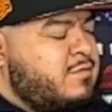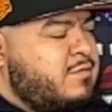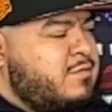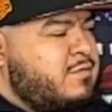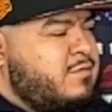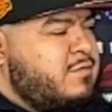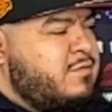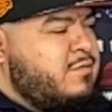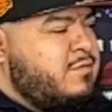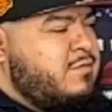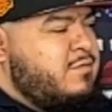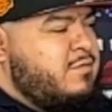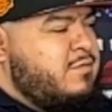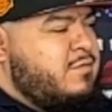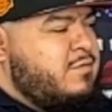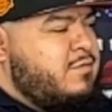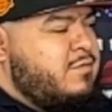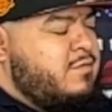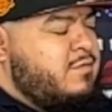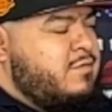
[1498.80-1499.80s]

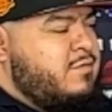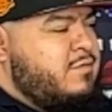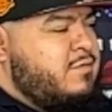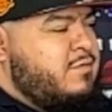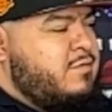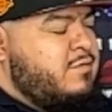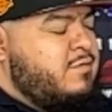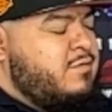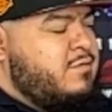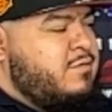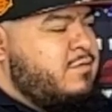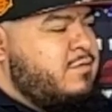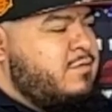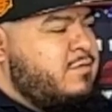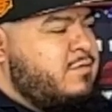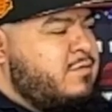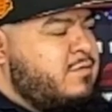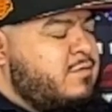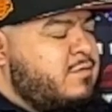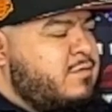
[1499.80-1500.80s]

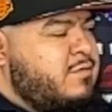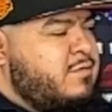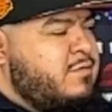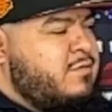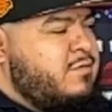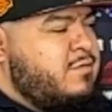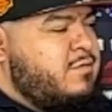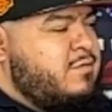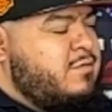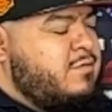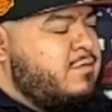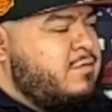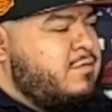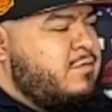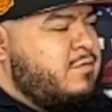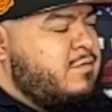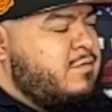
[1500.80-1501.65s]
(silent)